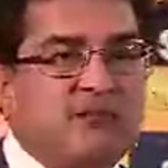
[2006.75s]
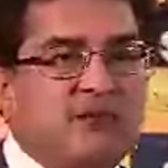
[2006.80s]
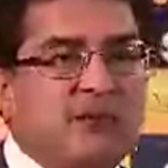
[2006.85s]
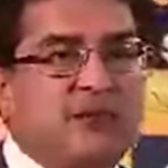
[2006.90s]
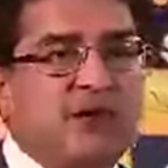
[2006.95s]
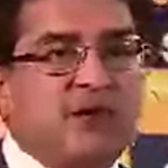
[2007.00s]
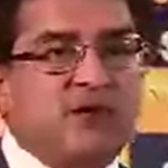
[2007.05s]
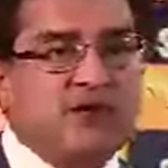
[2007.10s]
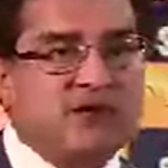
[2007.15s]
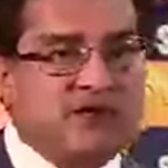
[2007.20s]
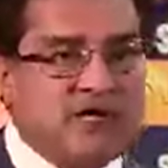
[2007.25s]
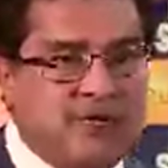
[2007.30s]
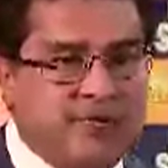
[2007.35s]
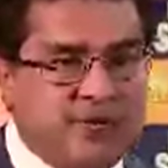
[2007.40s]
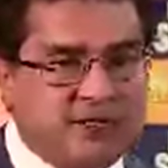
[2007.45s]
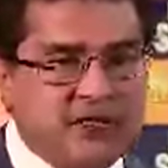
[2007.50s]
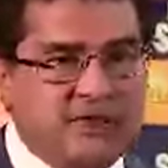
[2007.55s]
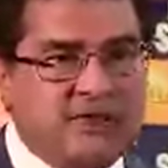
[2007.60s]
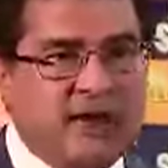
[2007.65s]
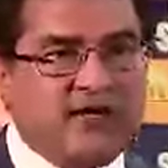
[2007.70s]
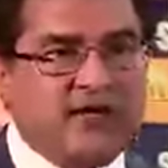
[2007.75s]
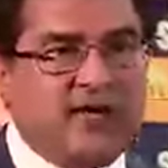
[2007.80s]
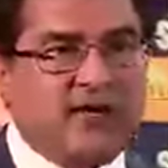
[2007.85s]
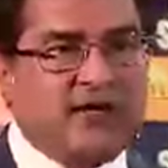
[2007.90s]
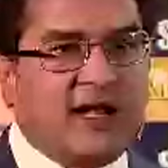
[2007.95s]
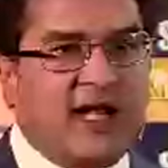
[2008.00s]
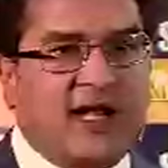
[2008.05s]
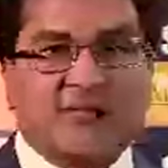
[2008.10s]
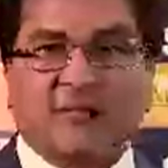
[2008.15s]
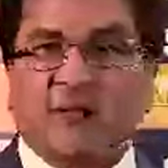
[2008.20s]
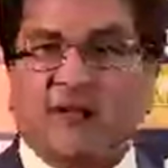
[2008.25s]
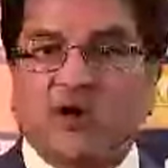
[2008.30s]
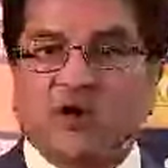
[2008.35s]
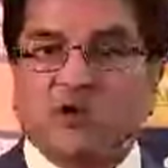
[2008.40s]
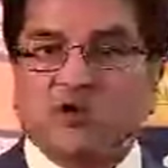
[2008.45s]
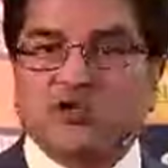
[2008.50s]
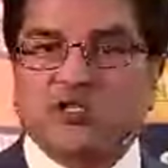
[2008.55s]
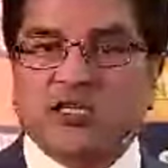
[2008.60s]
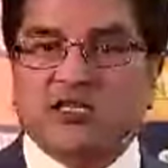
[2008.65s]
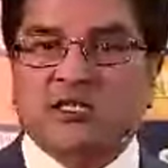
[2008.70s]
Maybe it was 10% by that time
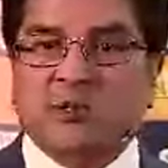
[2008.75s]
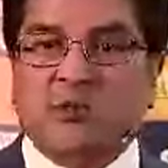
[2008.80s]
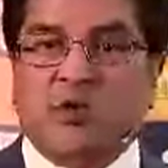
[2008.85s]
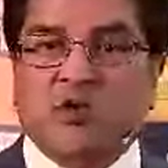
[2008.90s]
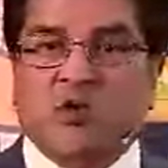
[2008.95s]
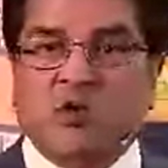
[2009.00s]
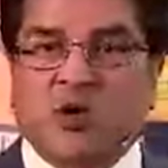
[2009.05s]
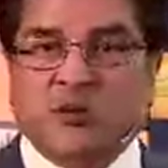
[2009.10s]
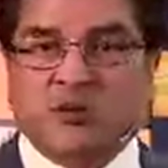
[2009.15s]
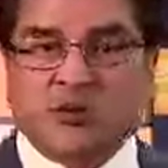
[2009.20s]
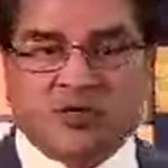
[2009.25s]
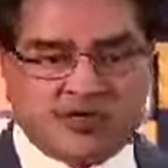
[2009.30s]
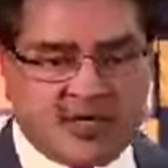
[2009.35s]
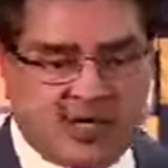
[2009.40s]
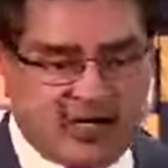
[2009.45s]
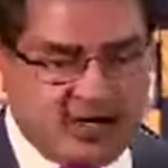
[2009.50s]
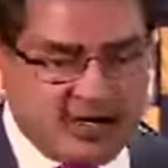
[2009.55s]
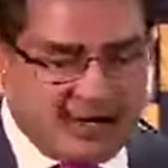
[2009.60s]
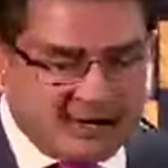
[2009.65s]
to just about 1%.